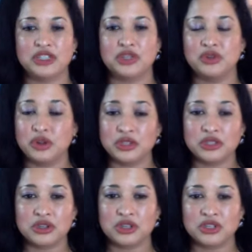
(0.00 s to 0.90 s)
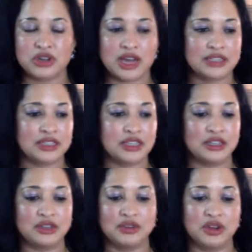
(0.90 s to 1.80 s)
You notice you're
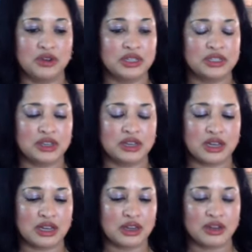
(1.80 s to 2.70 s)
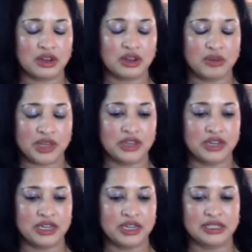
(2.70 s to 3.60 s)
contracting. You notice, oh my
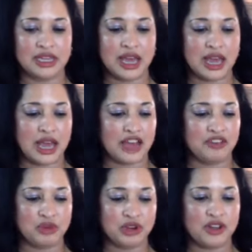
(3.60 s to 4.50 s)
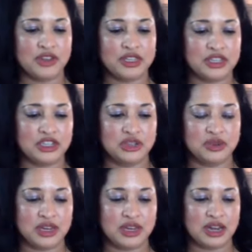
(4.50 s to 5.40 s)
goodness, I've put all this into
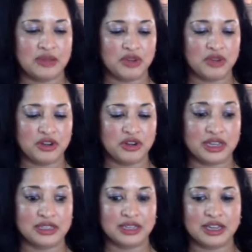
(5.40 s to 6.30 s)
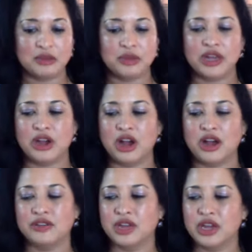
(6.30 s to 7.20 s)
it and I'm wondering, is it going to pay off?